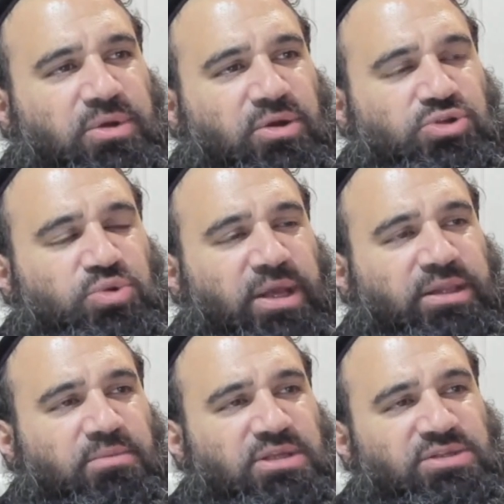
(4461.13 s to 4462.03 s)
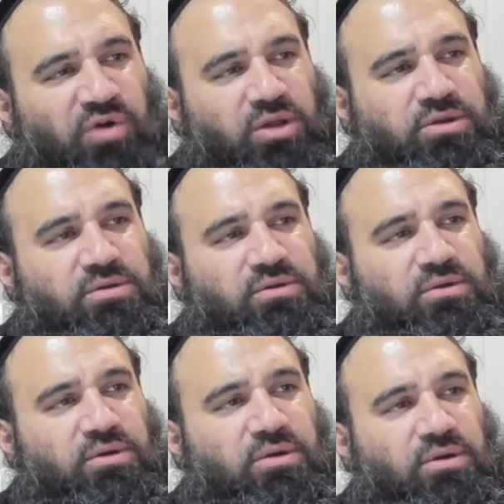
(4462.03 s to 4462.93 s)
because you like the mitzvot?
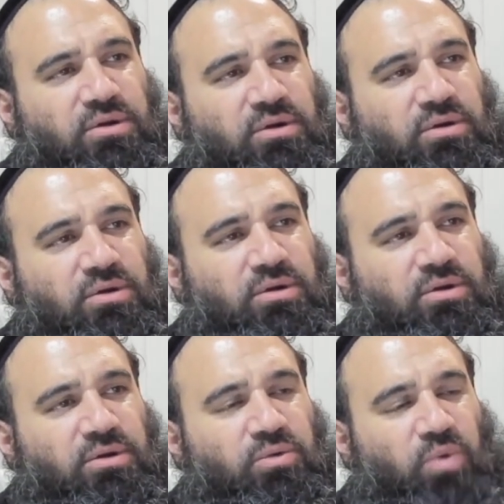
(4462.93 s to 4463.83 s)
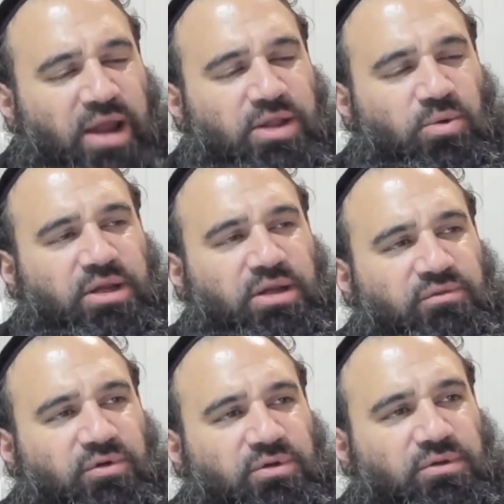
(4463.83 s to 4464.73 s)
Why do you want to
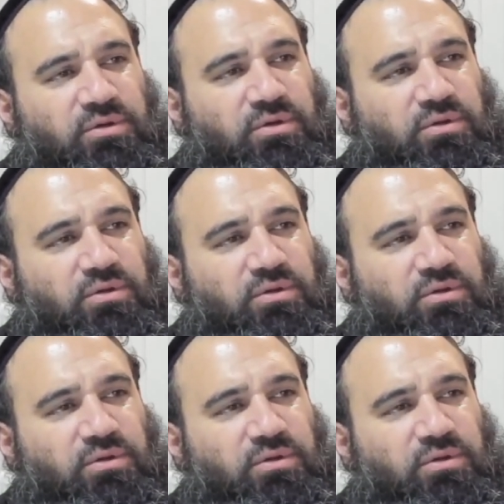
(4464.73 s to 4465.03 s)
convert?